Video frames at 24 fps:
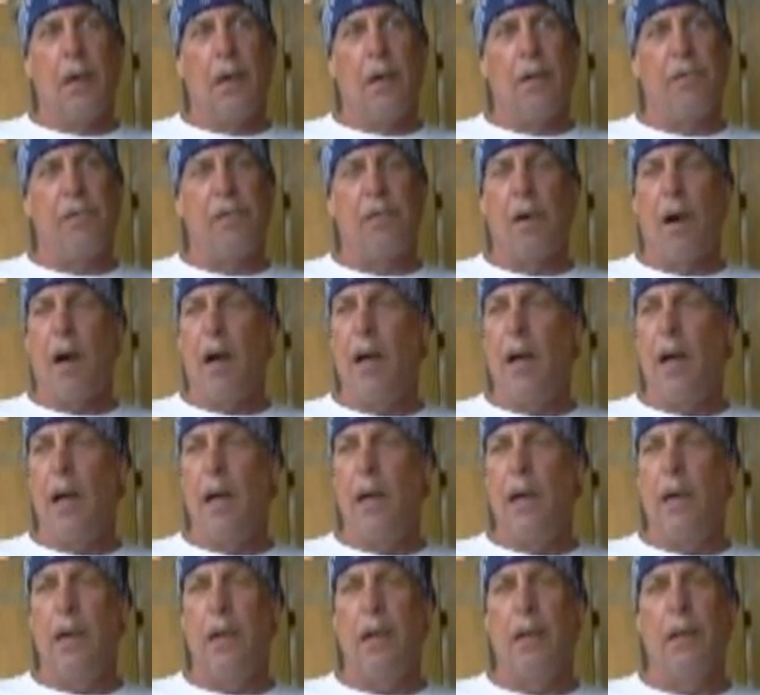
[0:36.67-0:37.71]

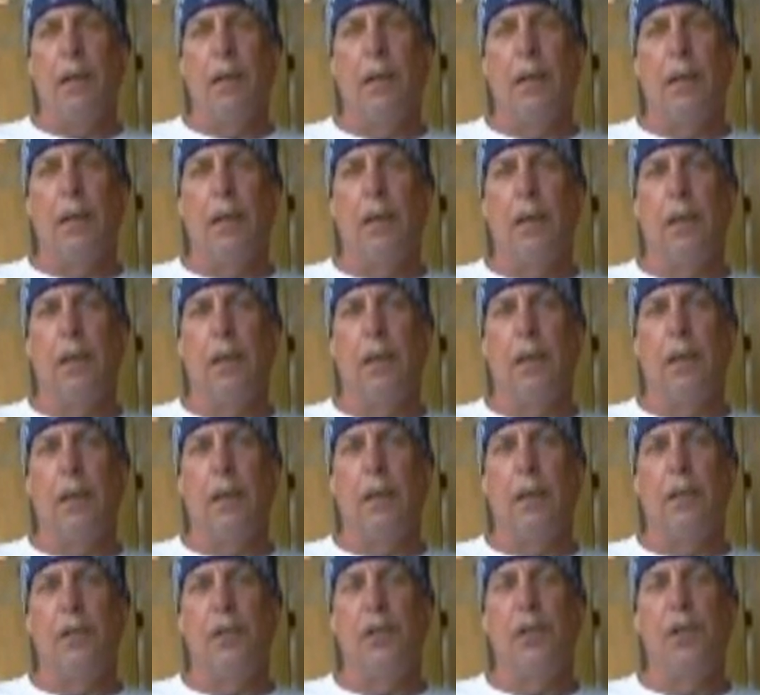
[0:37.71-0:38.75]
Friday,
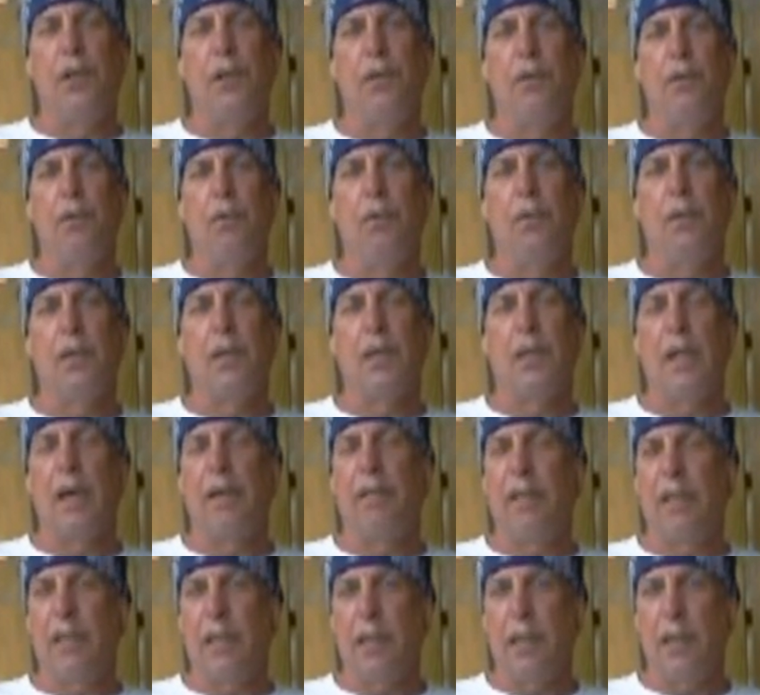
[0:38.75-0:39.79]
June
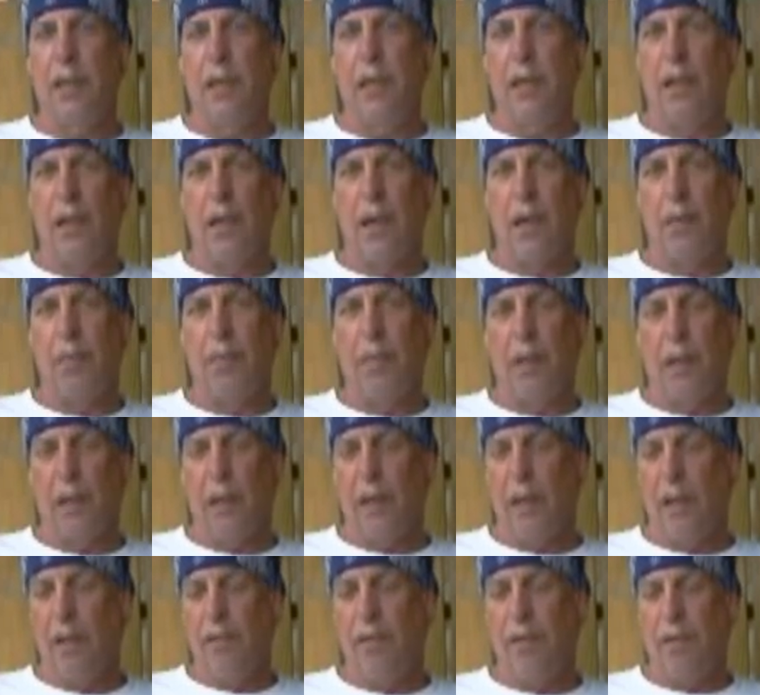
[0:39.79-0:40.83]
17th, I
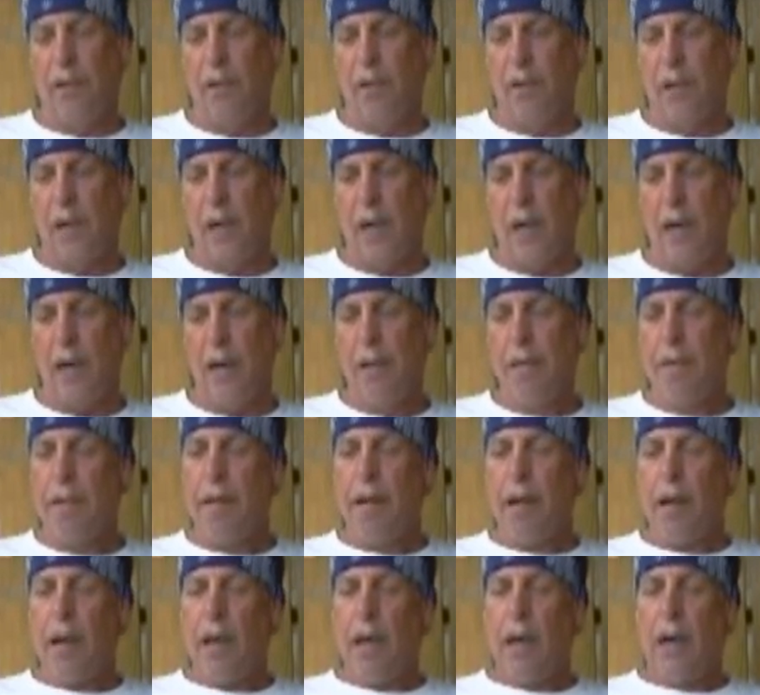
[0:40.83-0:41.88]
believe. Okay,
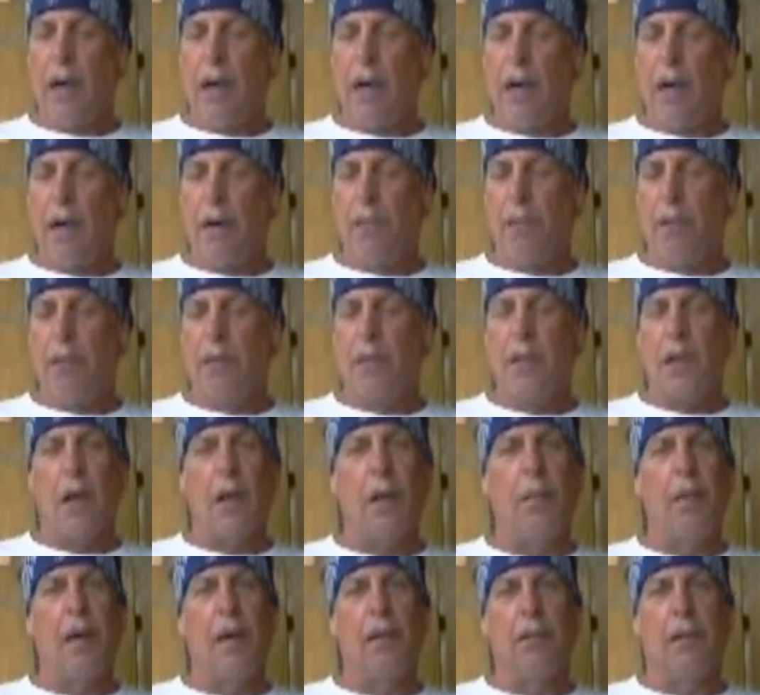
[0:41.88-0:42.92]
we were
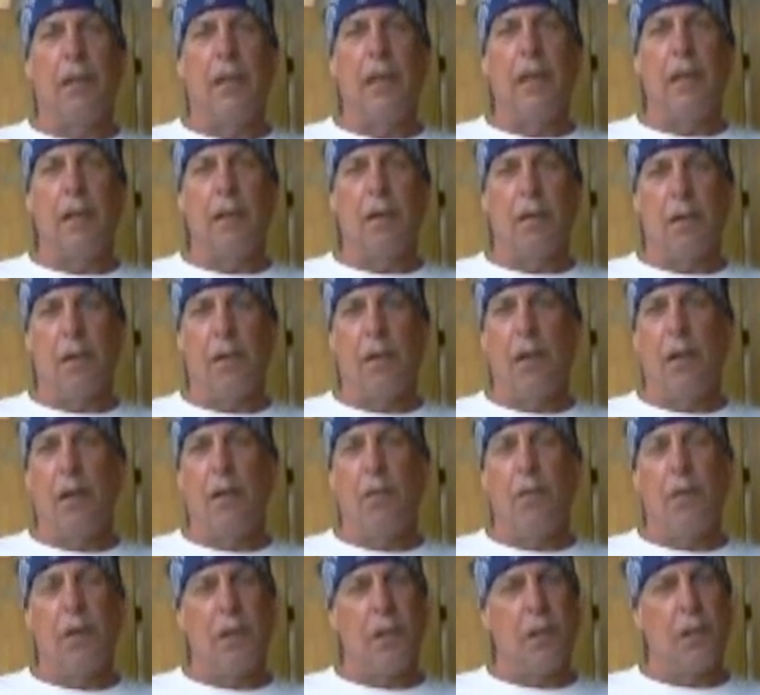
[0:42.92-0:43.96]
talking about gear. You know,
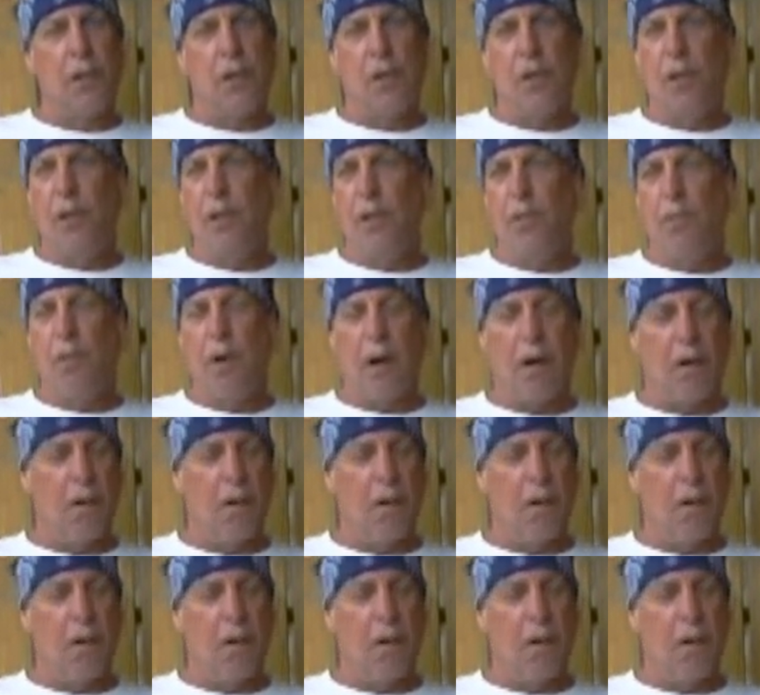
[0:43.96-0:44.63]
what should you wear?